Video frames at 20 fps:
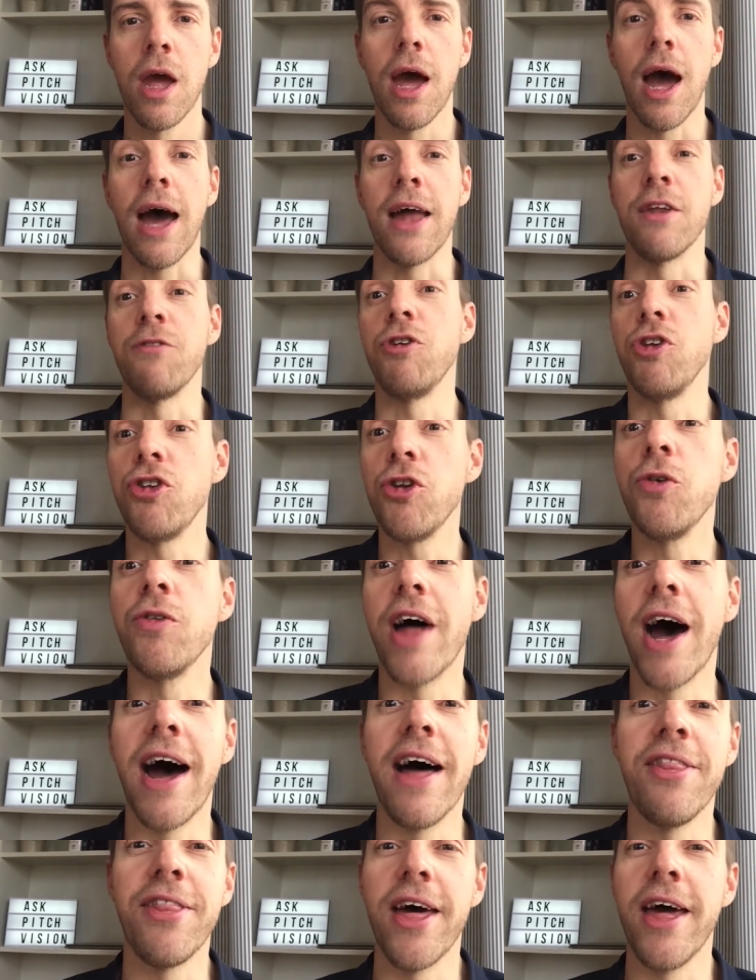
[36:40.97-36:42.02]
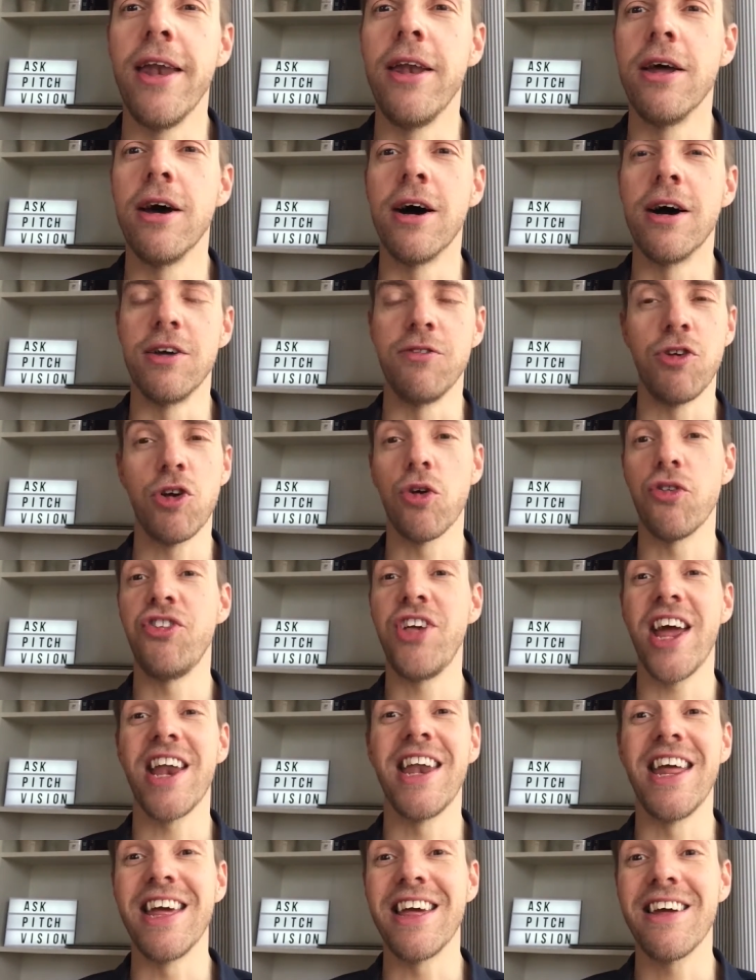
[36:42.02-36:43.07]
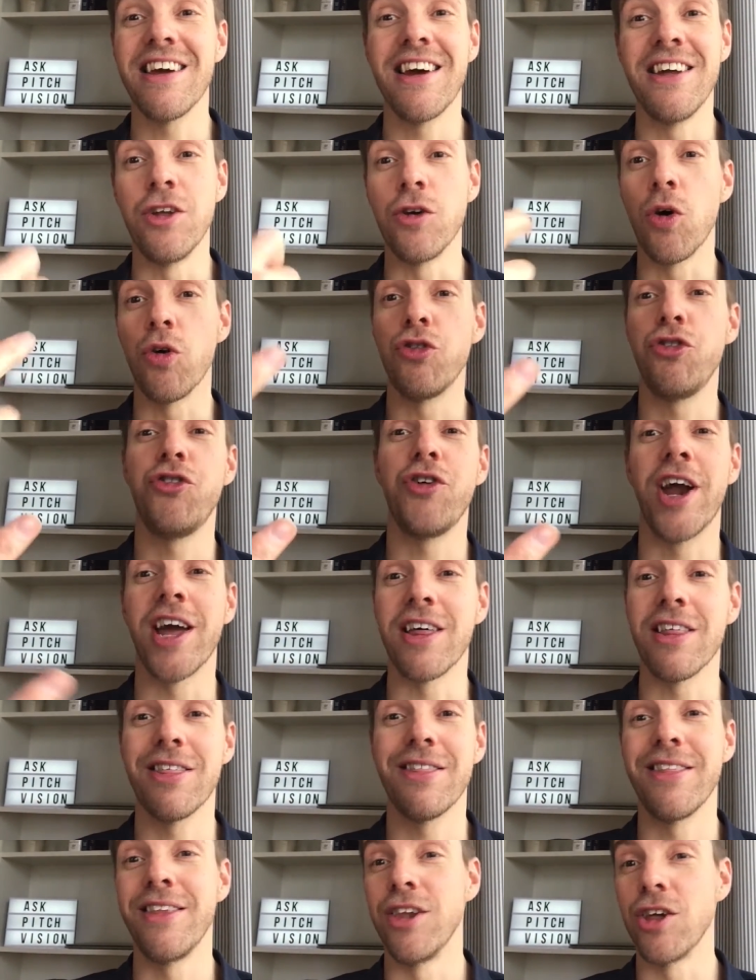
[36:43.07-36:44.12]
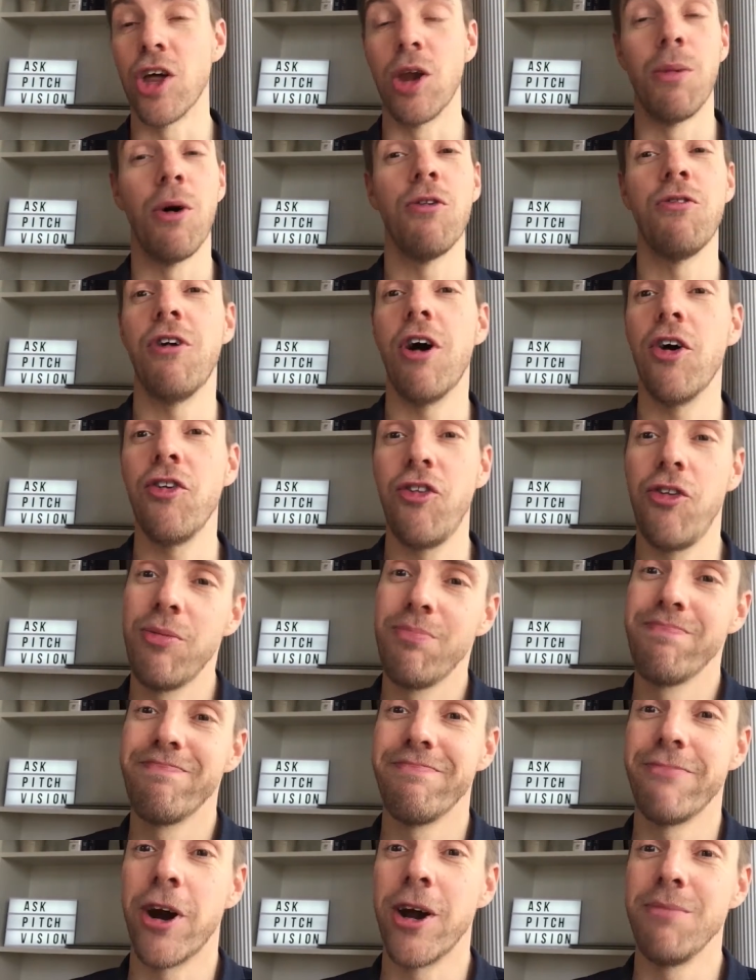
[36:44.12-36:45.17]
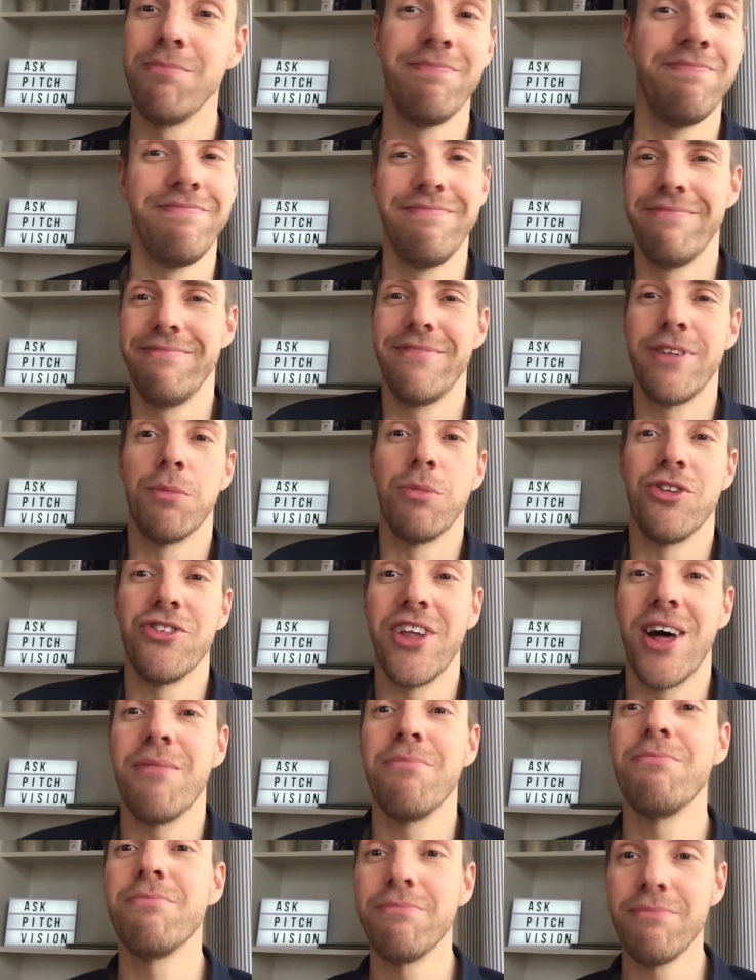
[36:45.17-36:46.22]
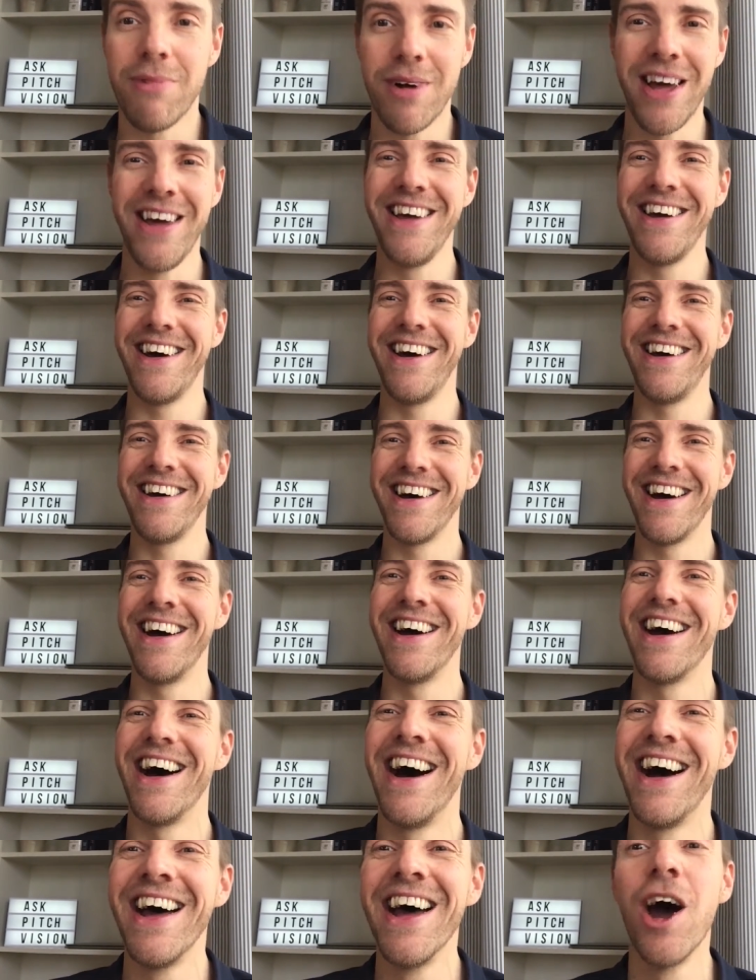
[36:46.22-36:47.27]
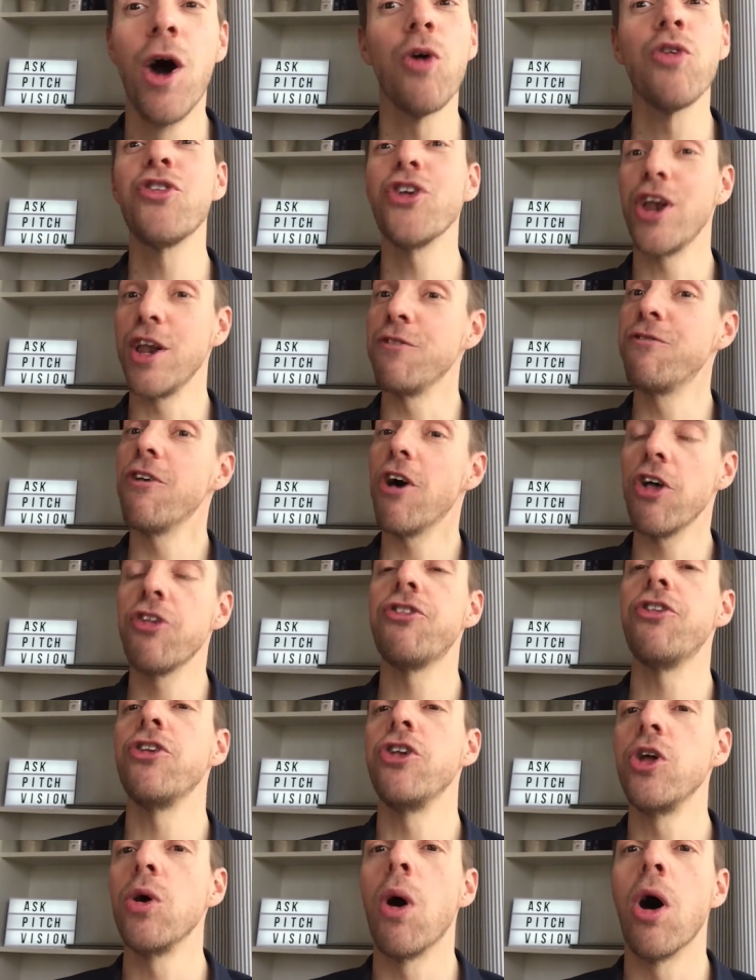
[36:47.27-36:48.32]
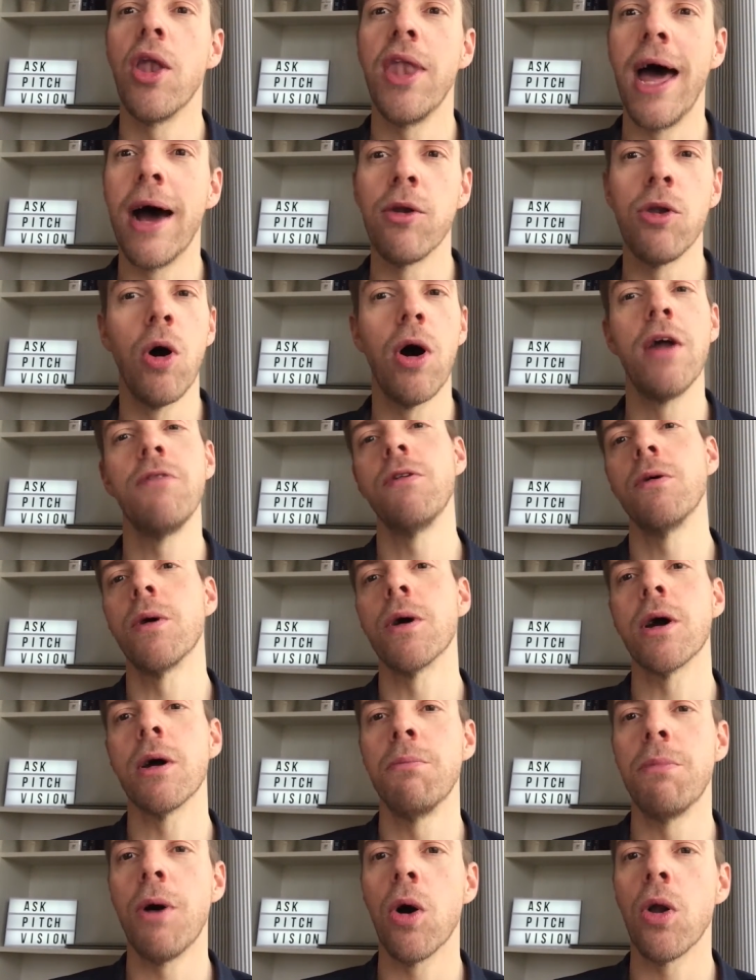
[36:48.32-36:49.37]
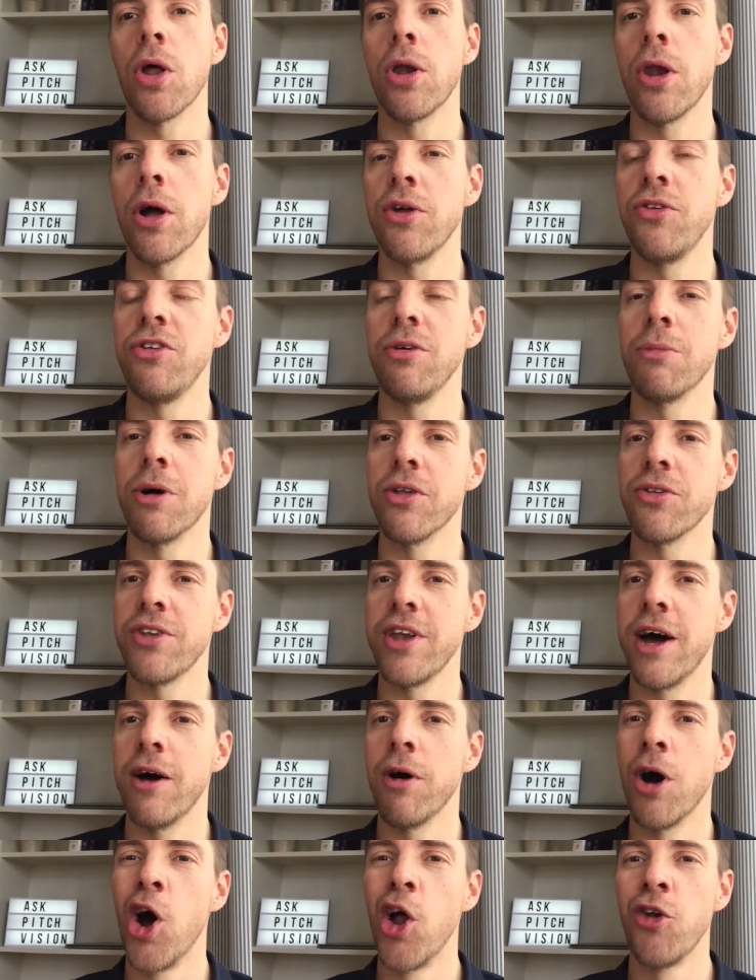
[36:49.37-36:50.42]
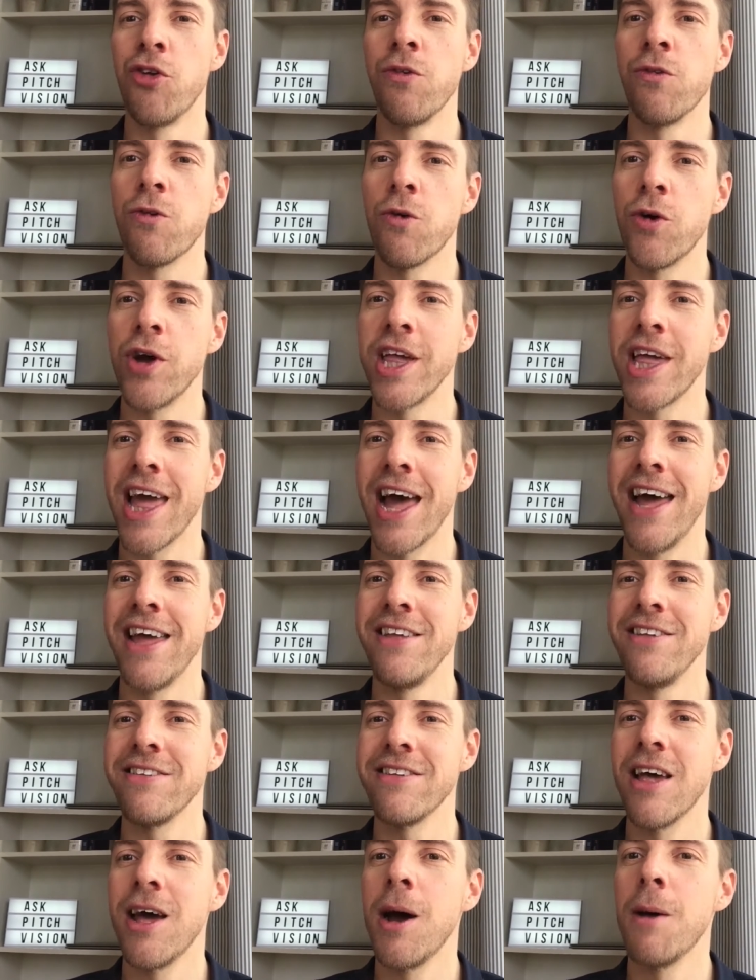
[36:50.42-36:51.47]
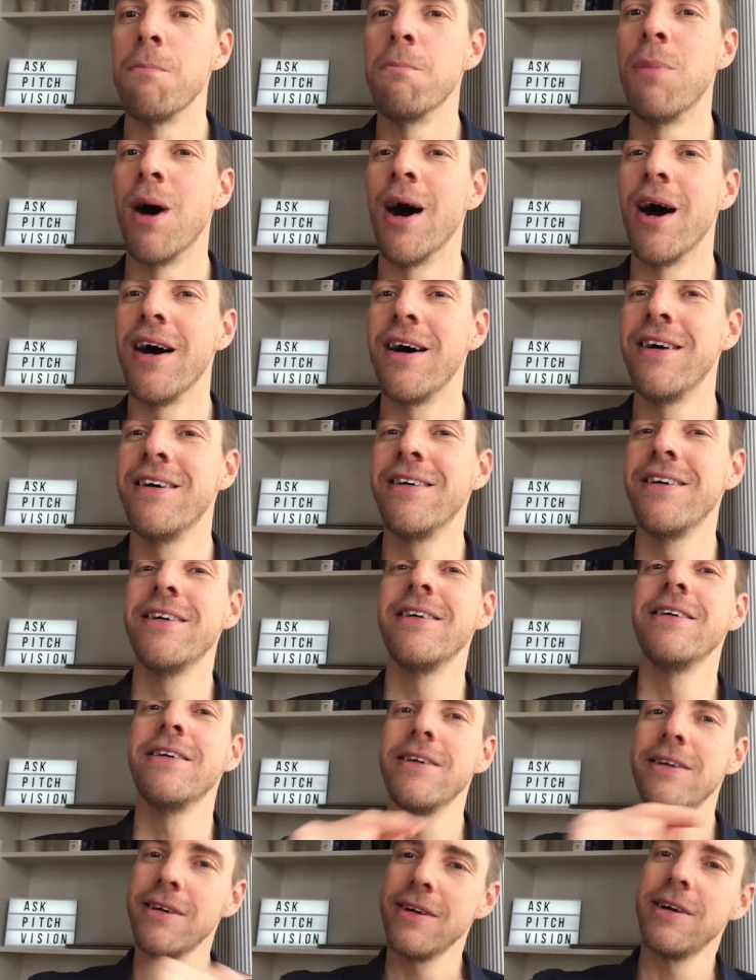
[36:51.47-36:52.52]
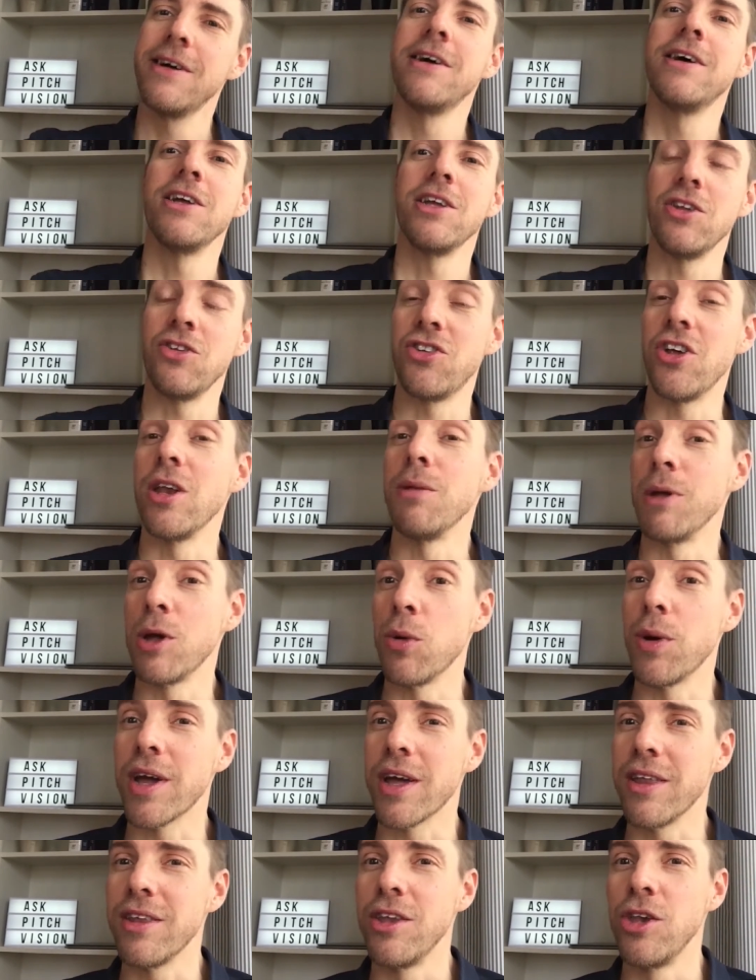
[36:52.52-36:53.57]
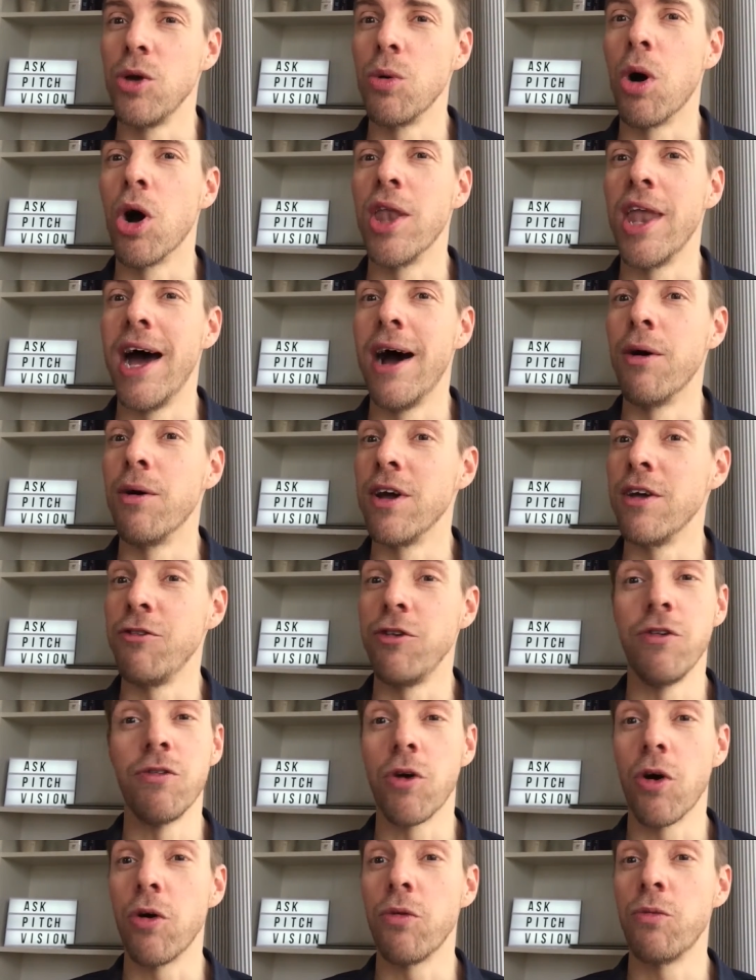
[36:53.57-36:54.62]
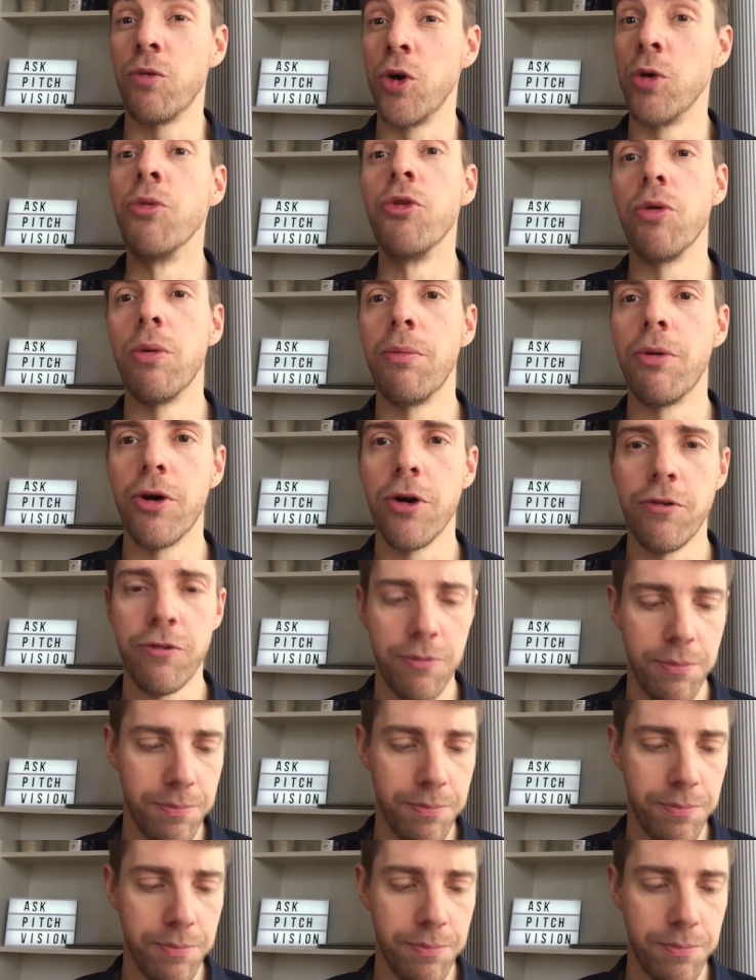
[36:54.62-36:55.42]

And if you do that, then if you've got technique and you've got strength, then you're going to bowl fast, right? Simple as that. Well, certainly faster than you are now. Not everyone can bowl at 90 miles an hour, 140 Ks, but you'll certainly be quicker than you are now if you've got room to improve.